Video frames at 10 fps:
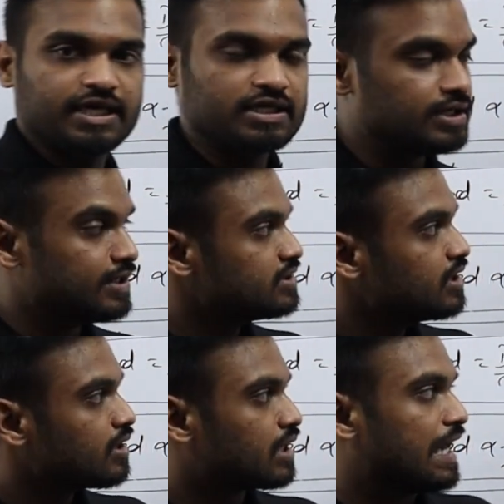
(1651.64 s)
saying is
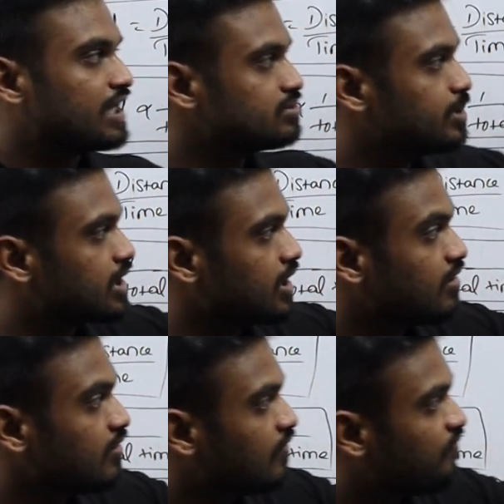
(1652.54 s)
car is
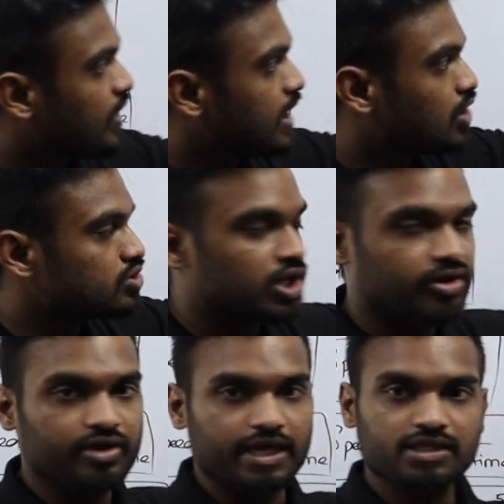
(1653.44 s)
making 5 rounds
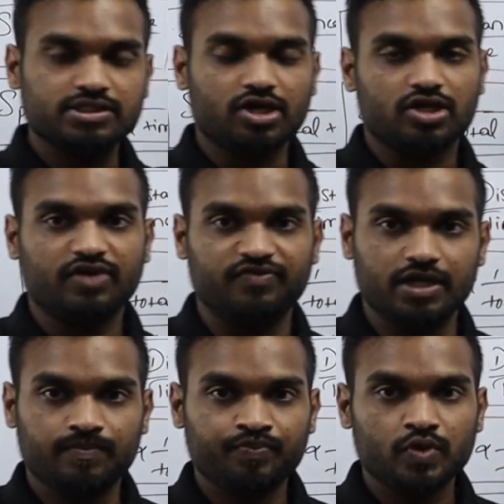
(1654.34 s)
around a circular
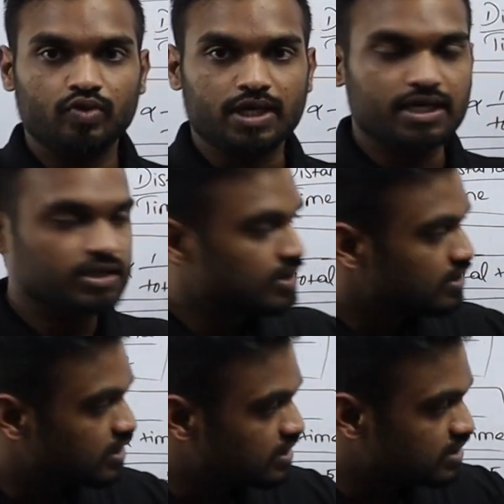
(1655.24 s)
field. Okay,
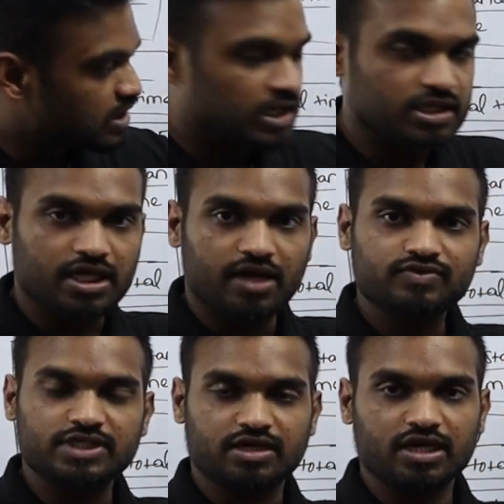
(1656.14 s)
this is the length
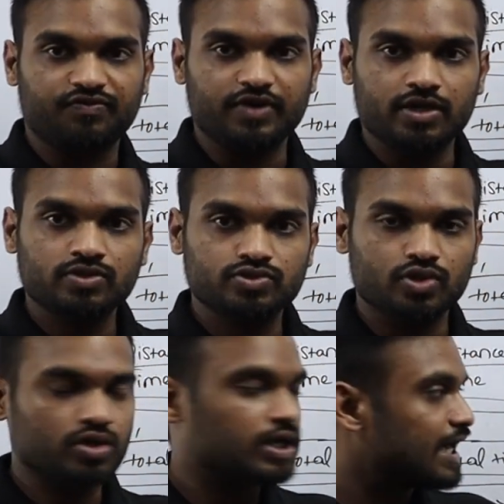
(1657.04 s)
of circular field.
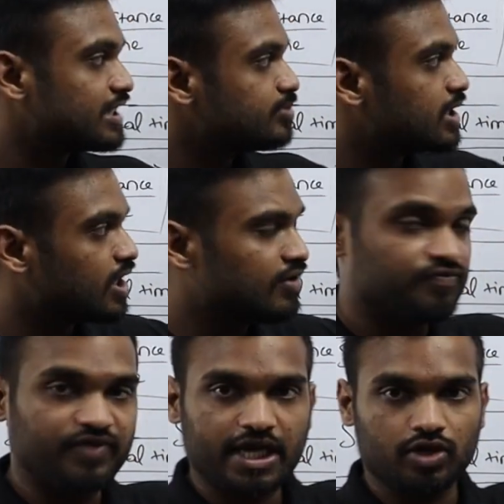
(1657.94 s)
So car is
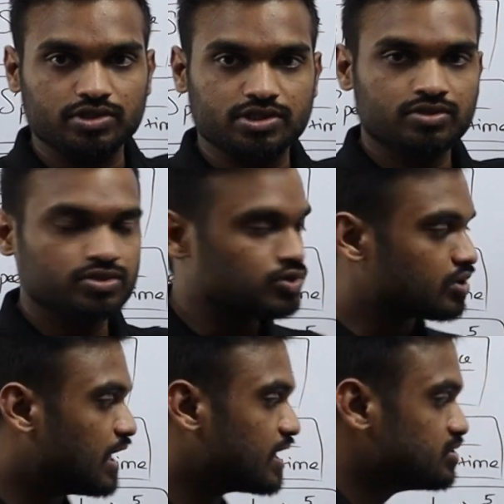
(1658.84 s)
making 5 rounds.
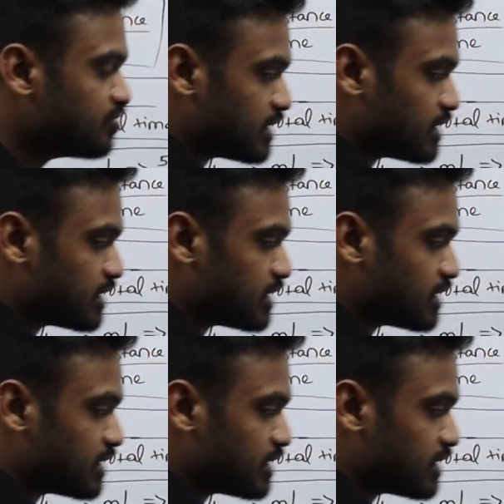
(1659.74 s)
So car is